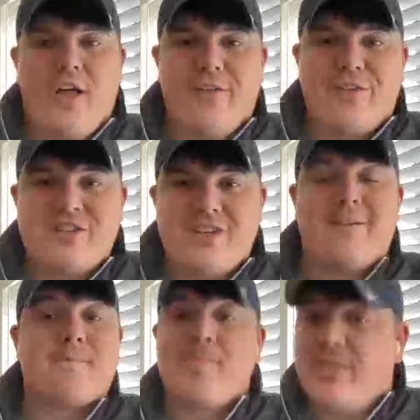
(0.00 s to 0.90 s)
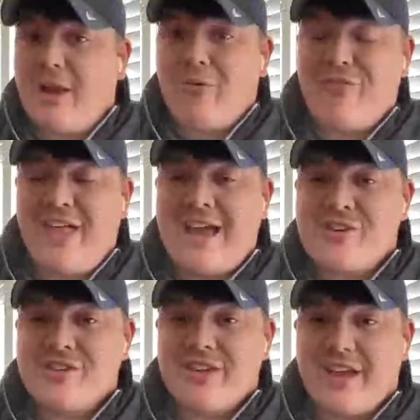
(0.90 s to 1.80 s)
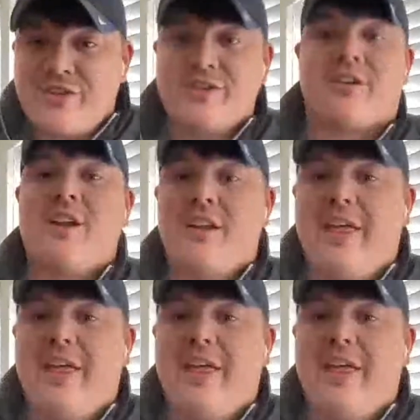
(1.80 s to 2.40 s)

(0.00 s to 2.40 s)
all of a sudden. There were flashes last year.